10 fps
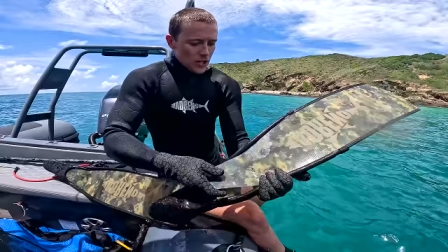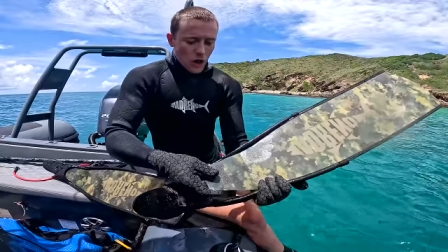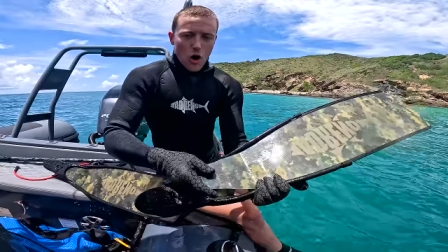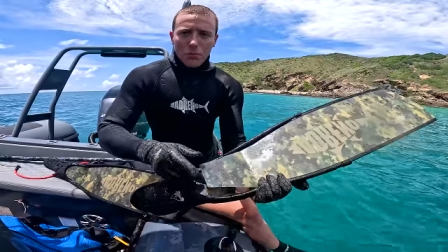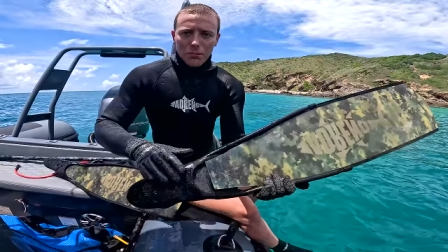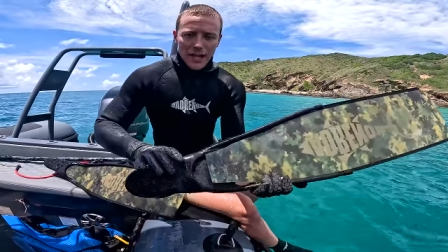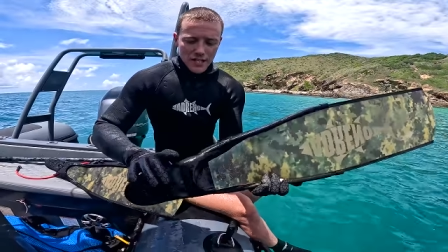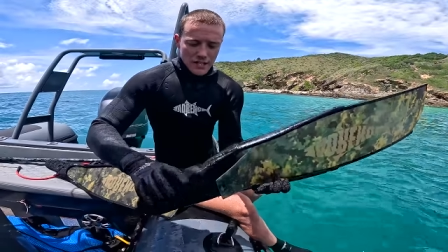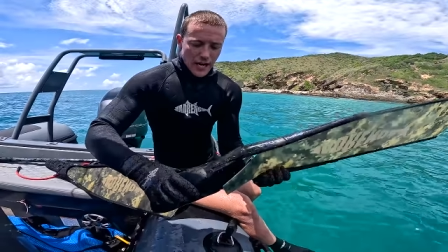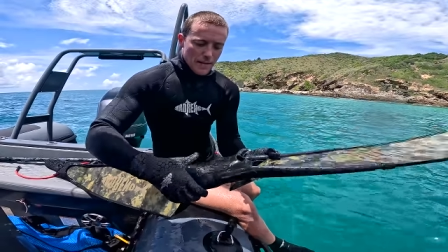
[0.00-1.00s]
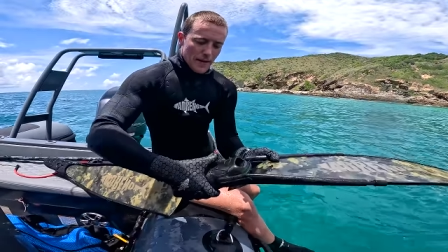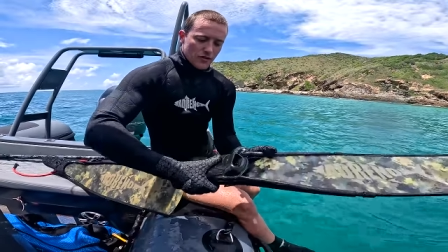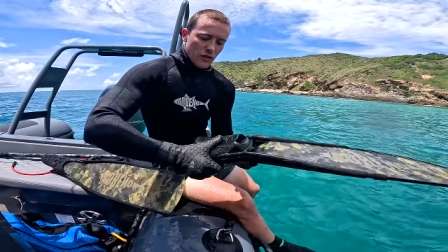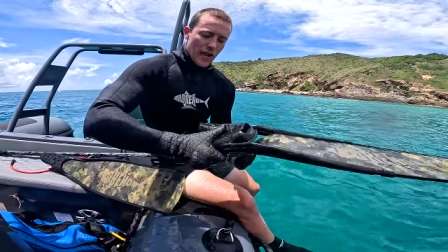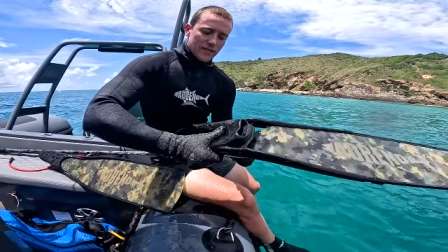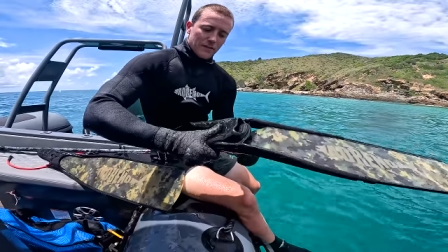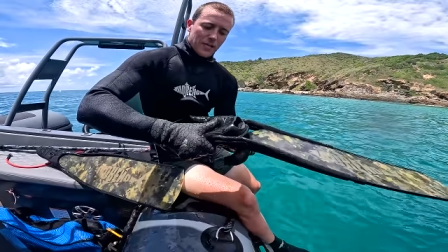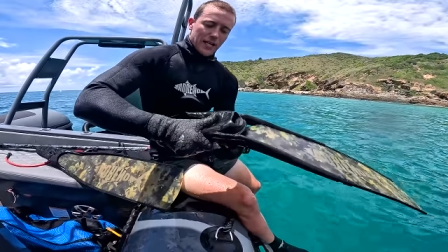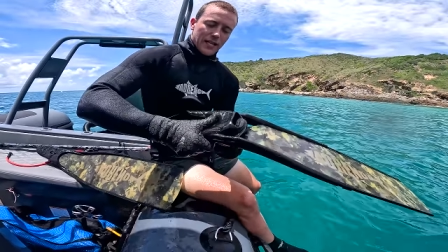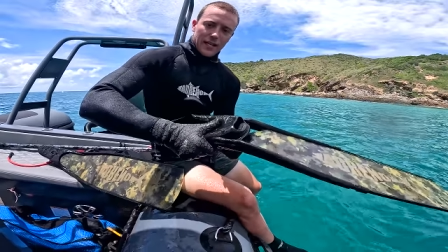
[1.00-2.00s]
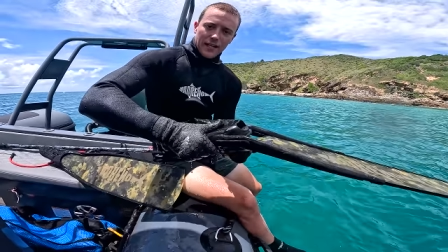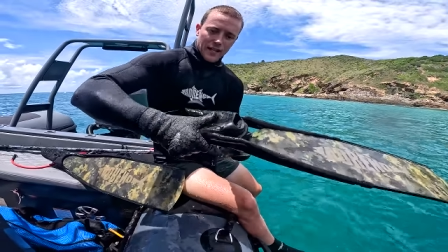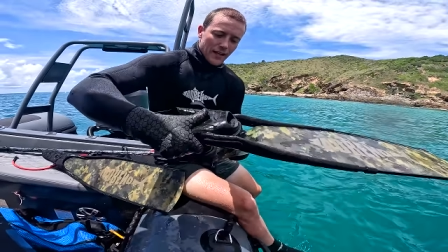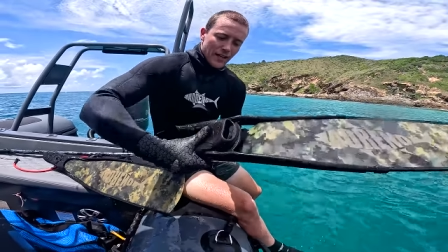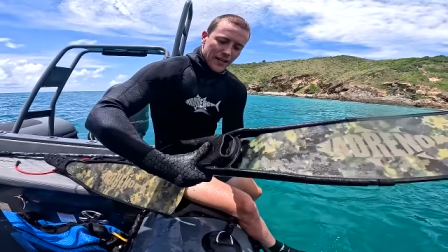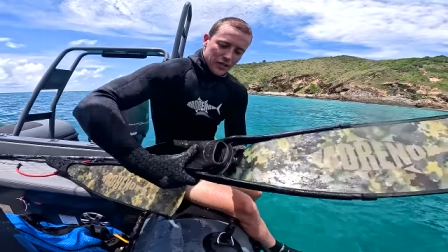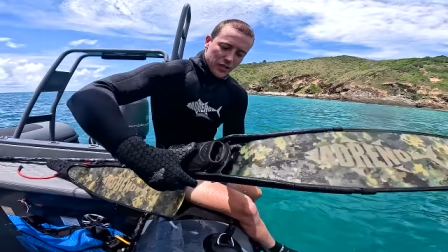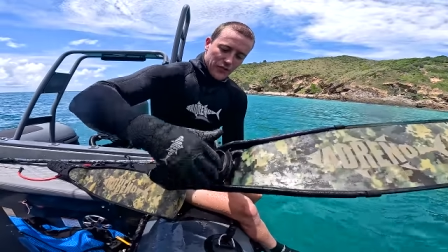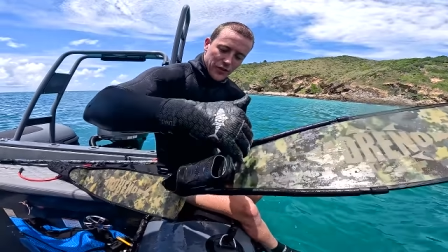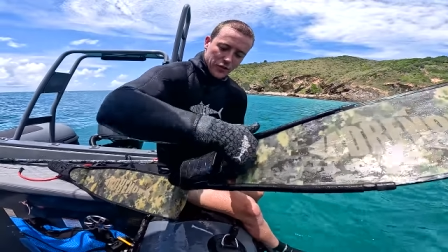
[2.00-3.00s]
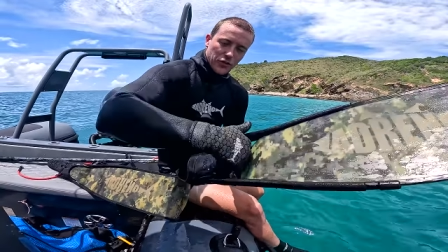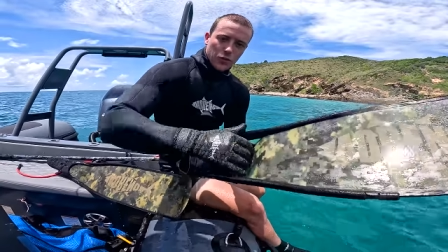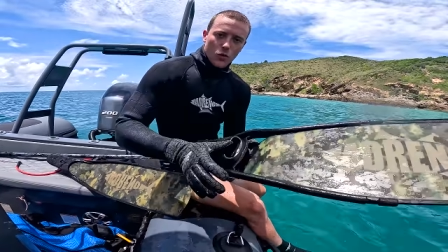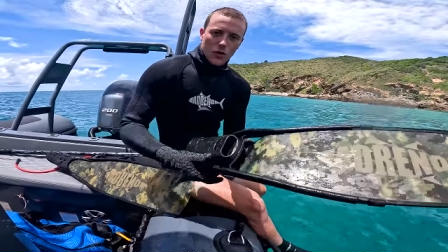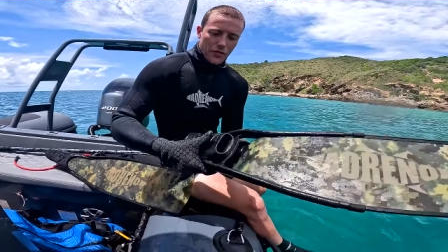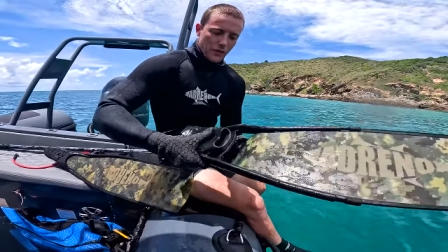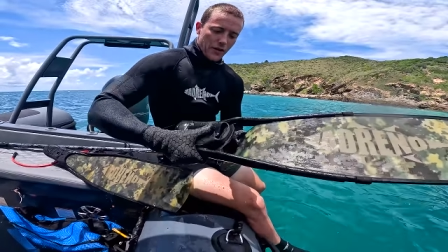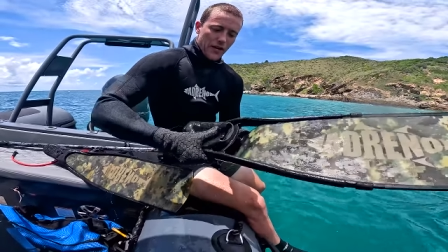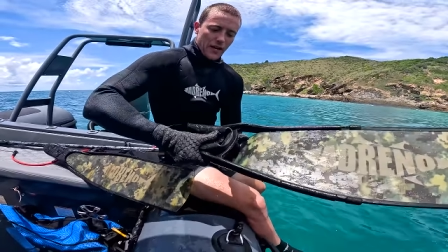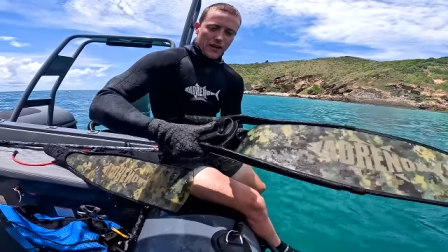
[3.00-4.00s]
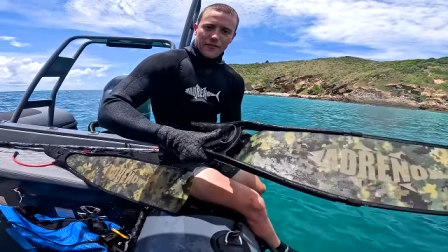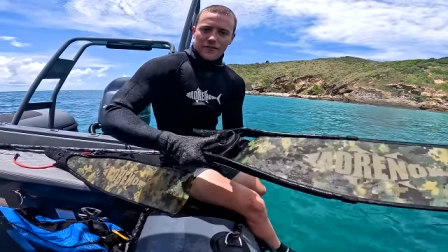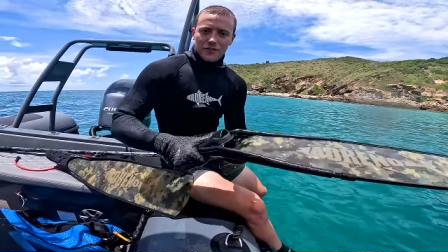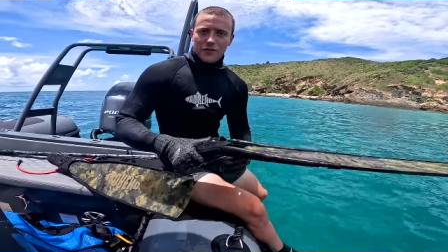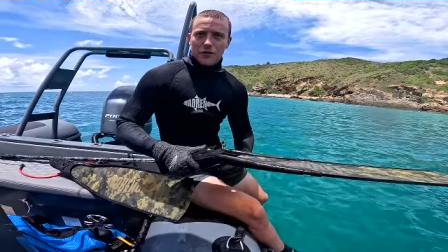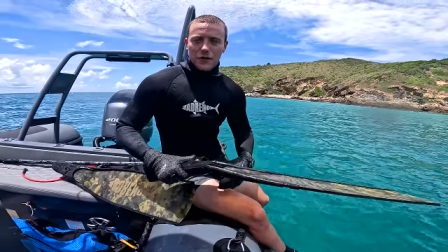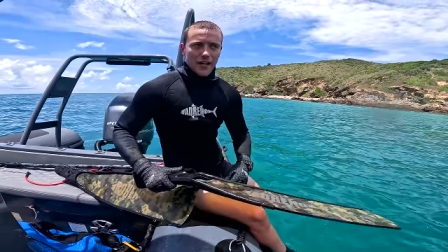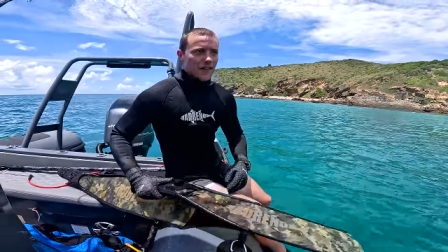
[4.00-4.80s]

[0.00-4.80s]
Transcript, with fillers: The whole blade just came out, so as I'm kicking, It's just filtering water through here and the fin's not doing